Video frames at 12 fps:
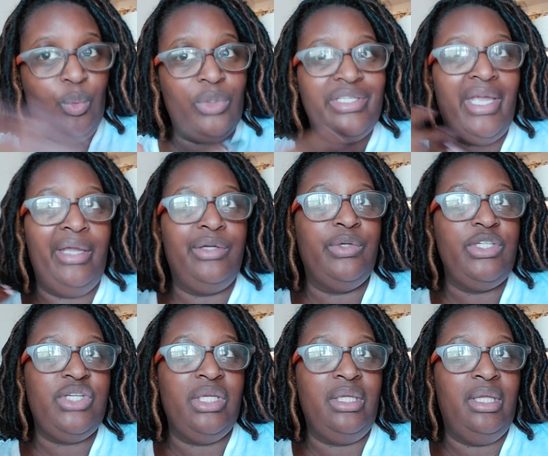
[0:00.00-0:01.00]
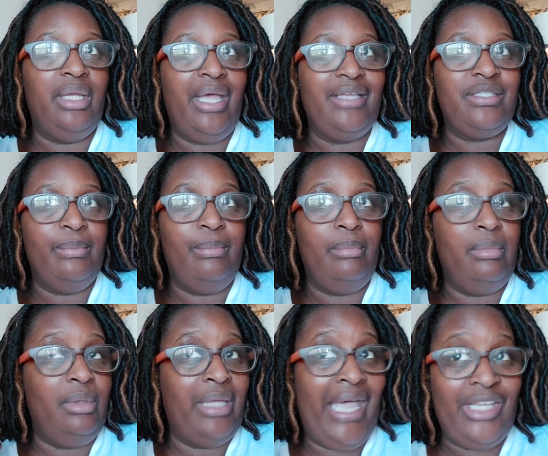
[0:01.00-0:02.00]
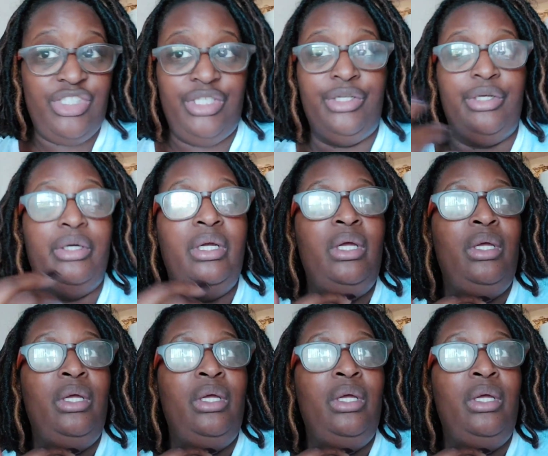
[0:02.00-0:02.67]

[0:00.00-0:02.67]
Was I a Christian last last year?